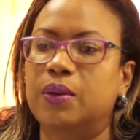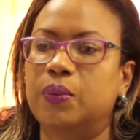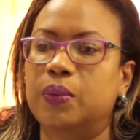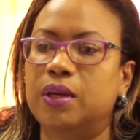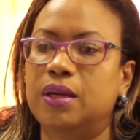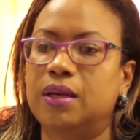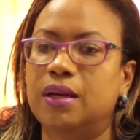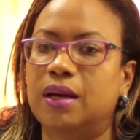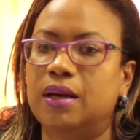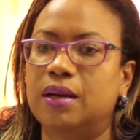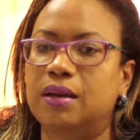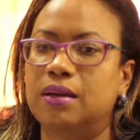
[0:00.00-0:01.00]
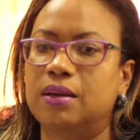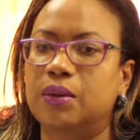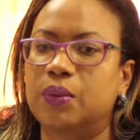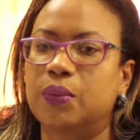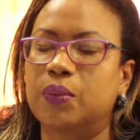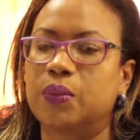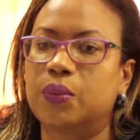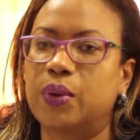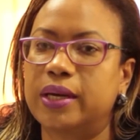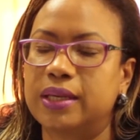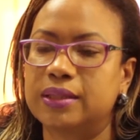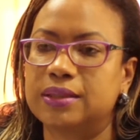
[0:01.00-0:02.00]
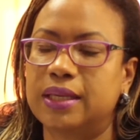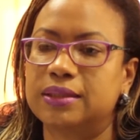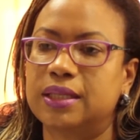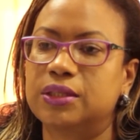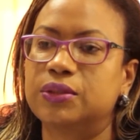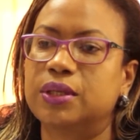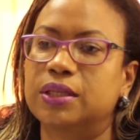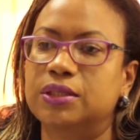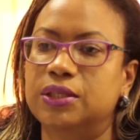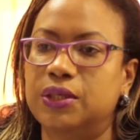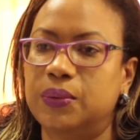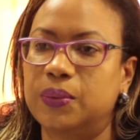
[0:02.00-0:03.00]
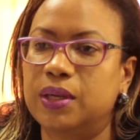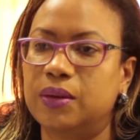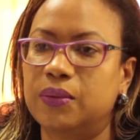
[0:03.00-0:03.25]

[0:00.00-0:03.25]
We are quite excited to continue working